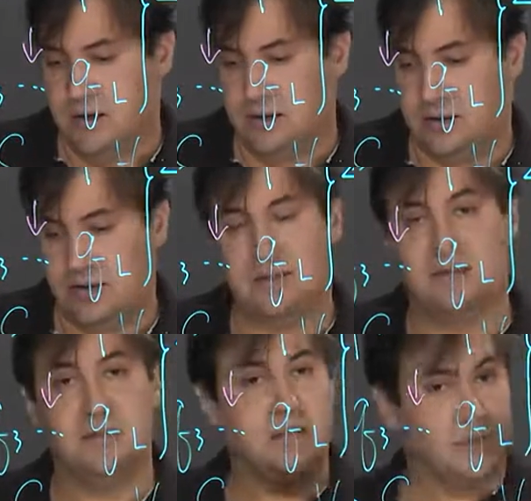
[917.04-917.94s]
has
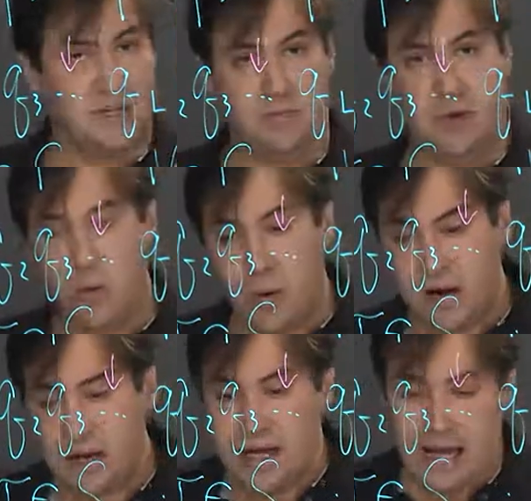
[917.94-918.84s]
decreased by
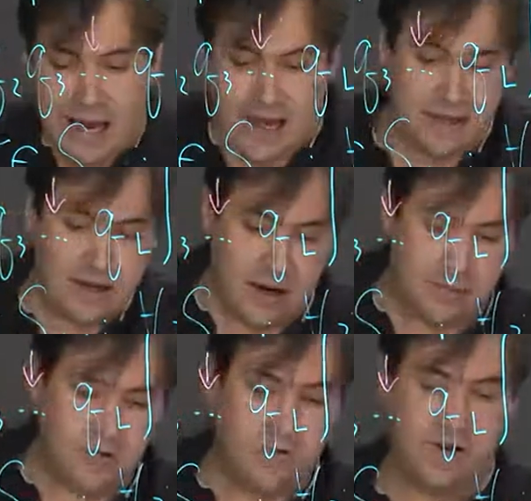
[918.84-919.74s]
1, and the
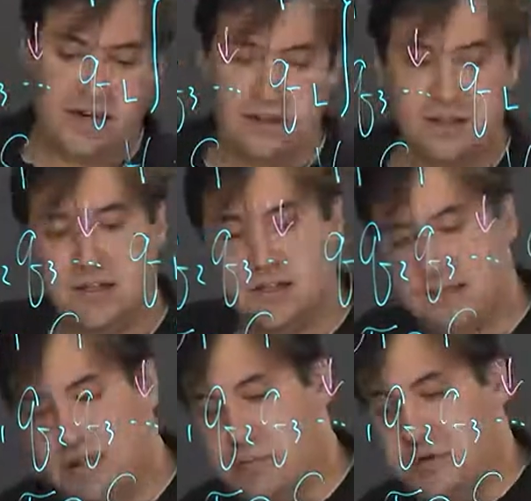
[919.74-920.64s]
number of factors in this
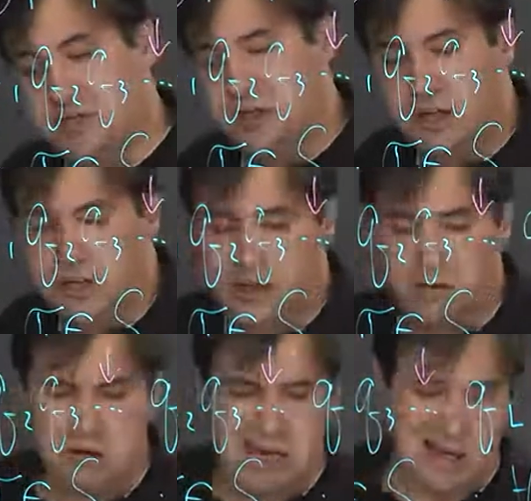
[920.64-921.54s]
decomposition here